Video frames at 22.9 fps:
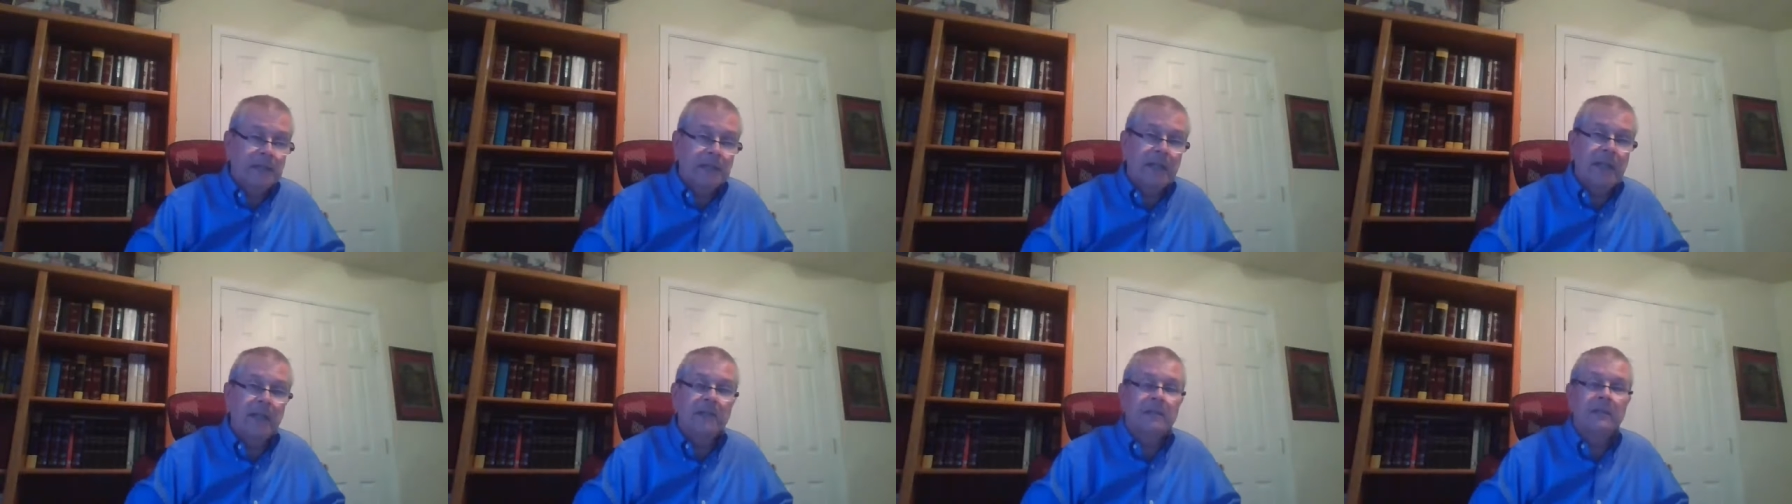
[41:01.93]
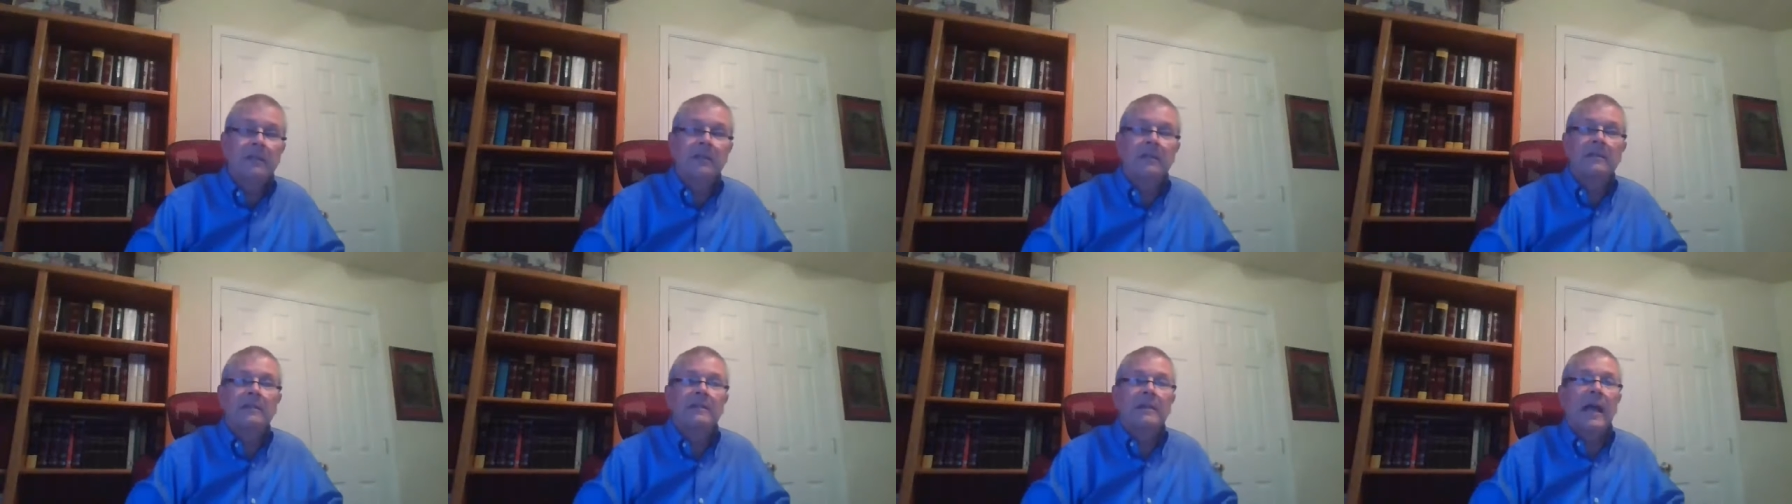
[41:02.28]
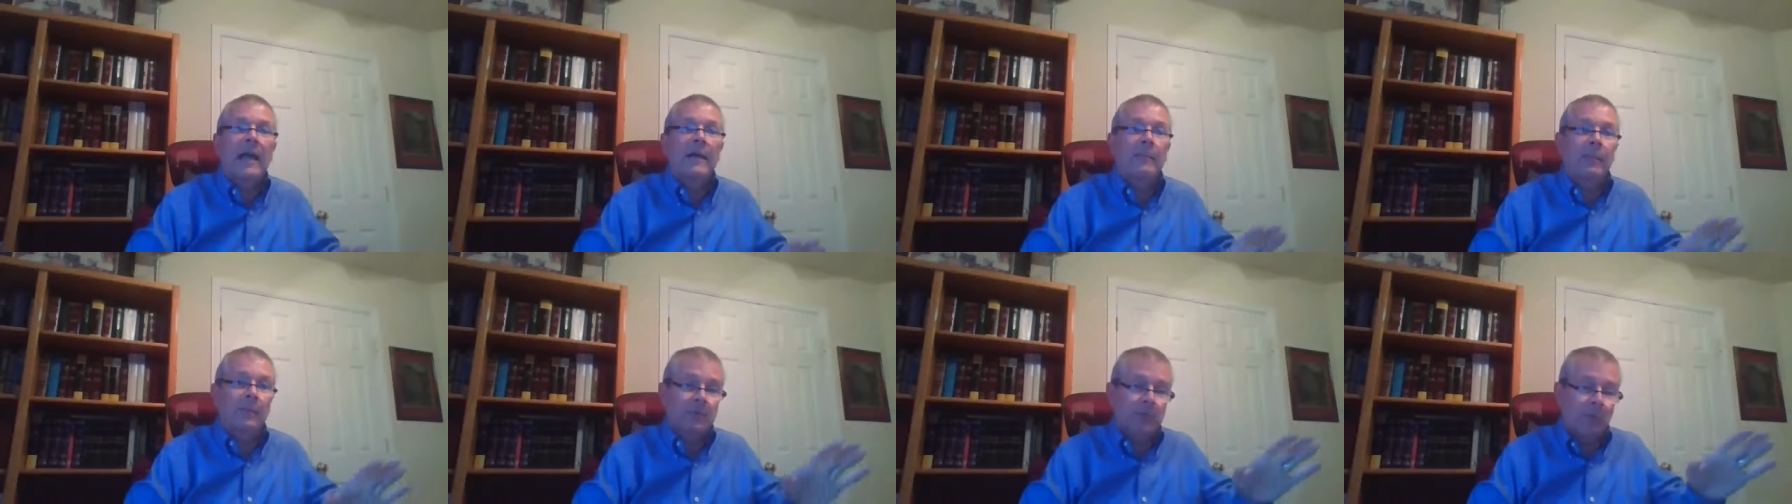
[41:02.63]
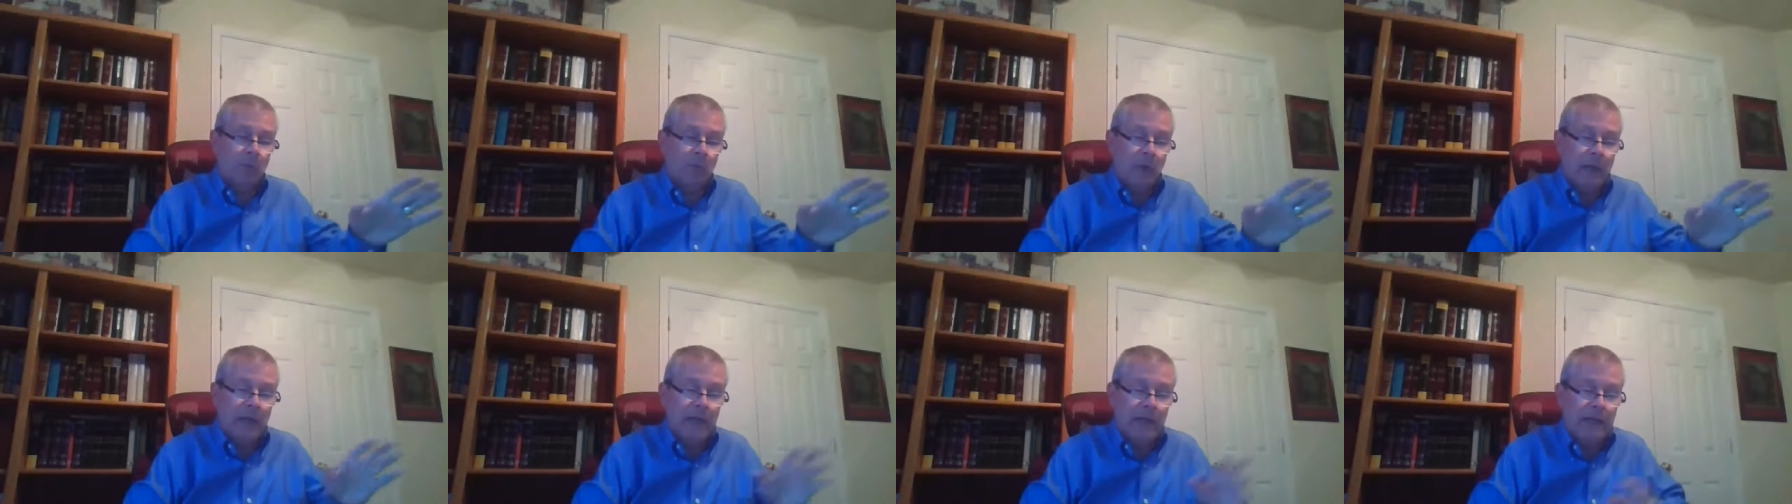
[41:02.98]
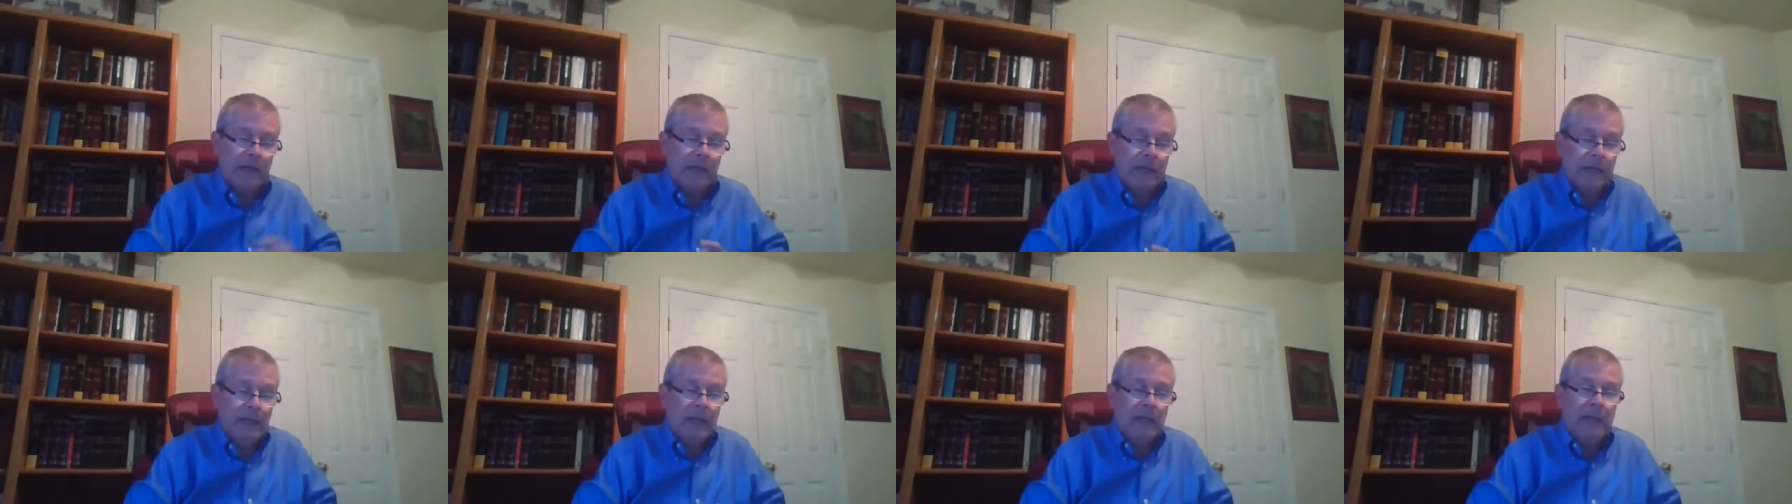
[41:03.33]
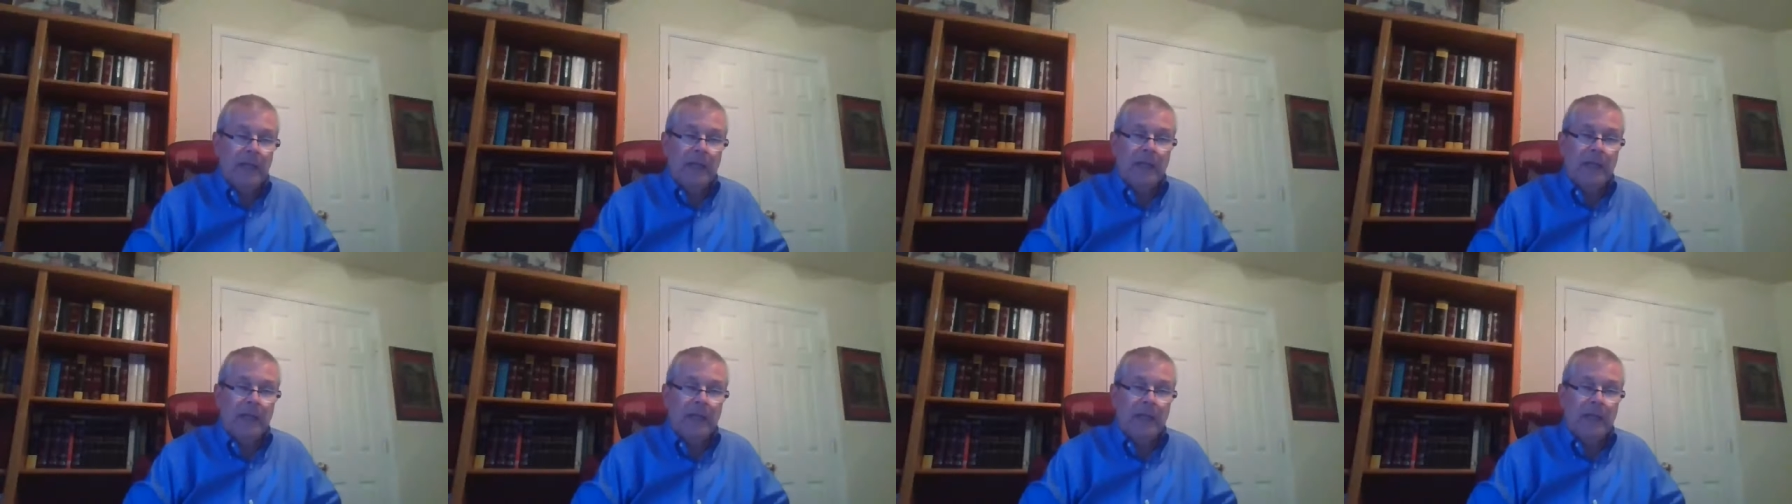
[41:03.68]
He sends the disciples away